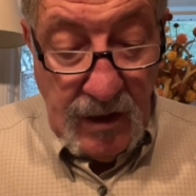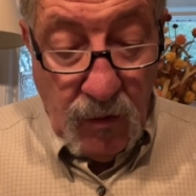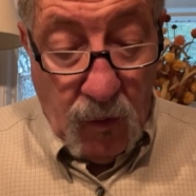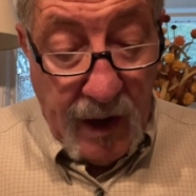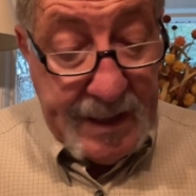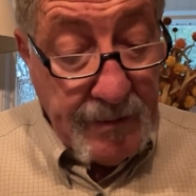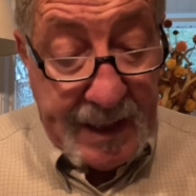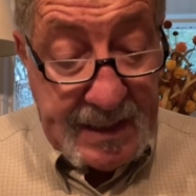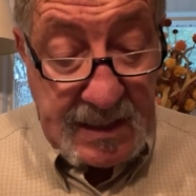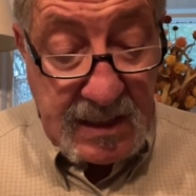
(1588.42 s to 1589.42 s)
Why am
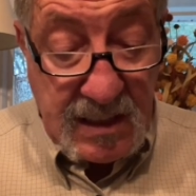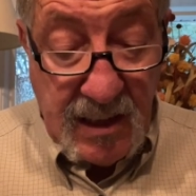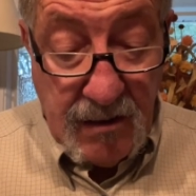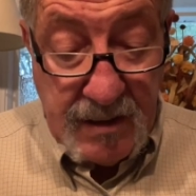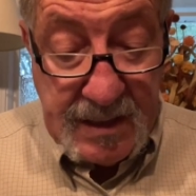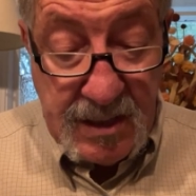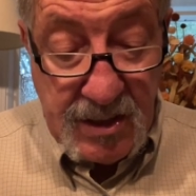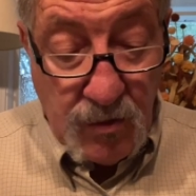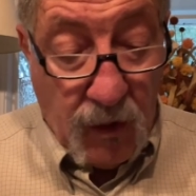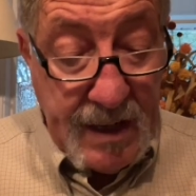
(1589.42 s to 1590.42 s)
I
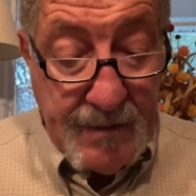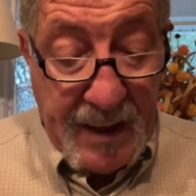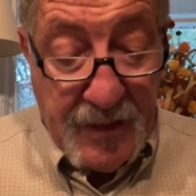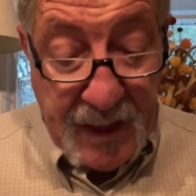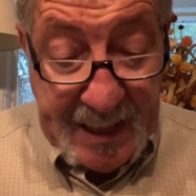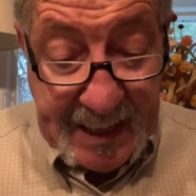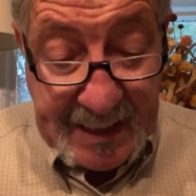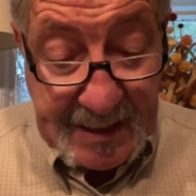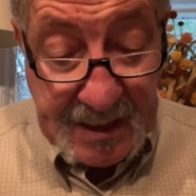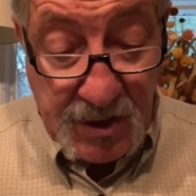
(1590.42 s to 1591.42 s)
discouraged? Why am I
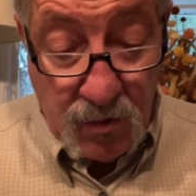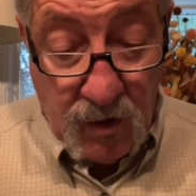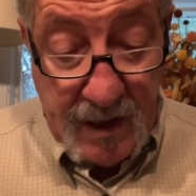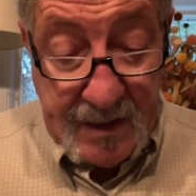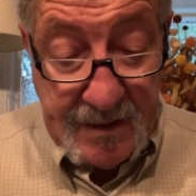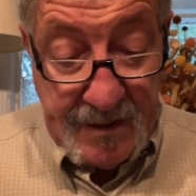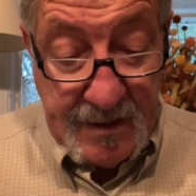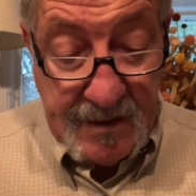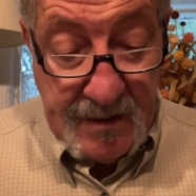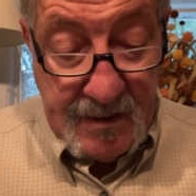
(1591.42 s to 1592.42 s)
thinking this way?
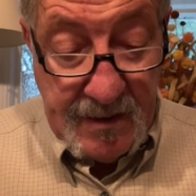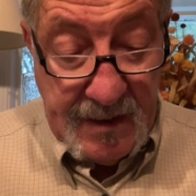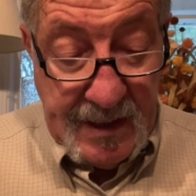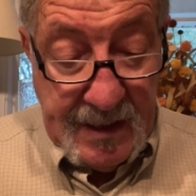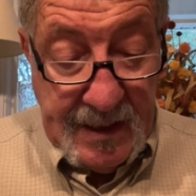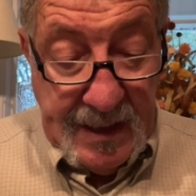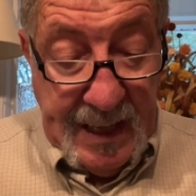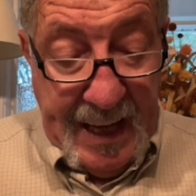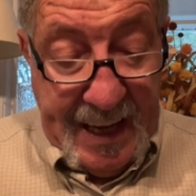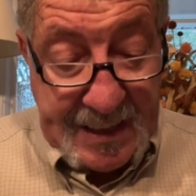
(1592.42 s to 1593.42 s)

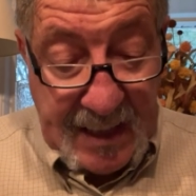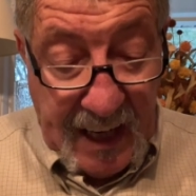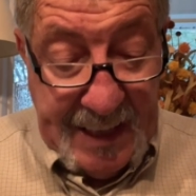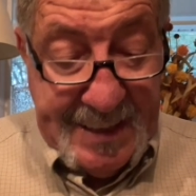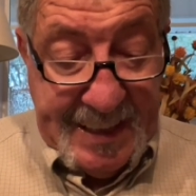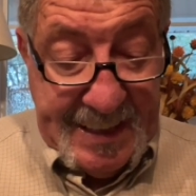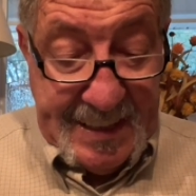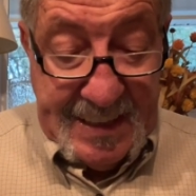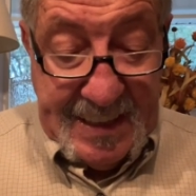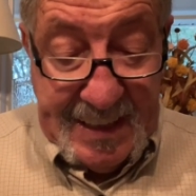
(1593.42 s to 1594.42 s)
And God
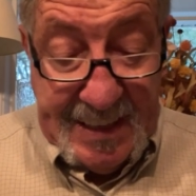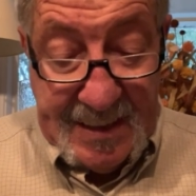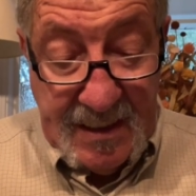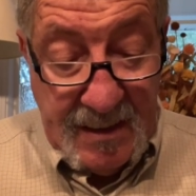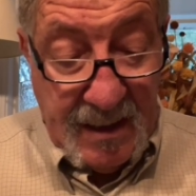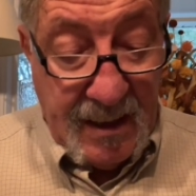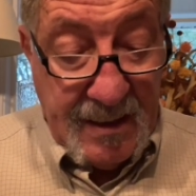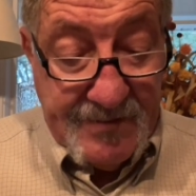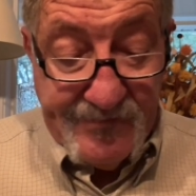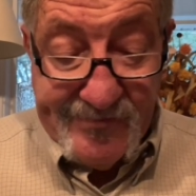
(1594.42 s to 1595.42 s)
didn't need
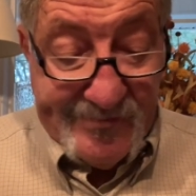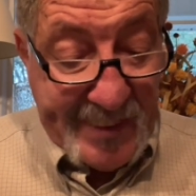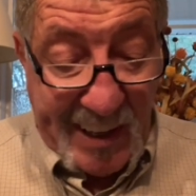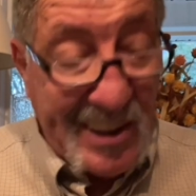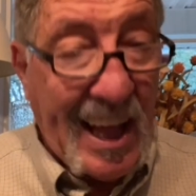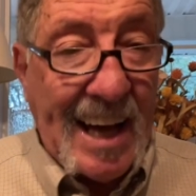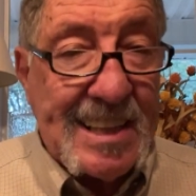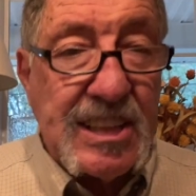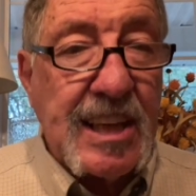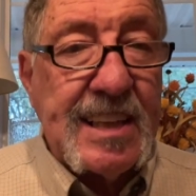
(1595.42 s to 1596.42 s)

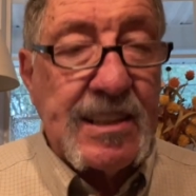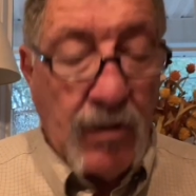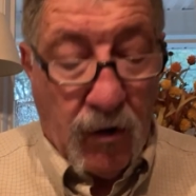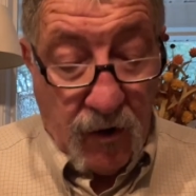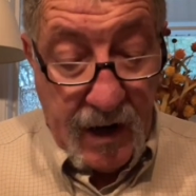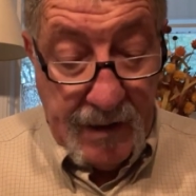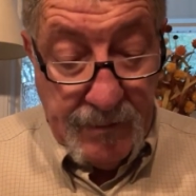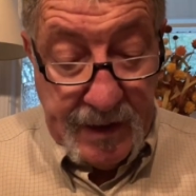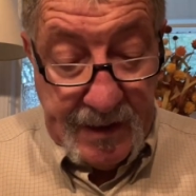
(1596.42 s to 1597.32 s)
Elijah and Horeb,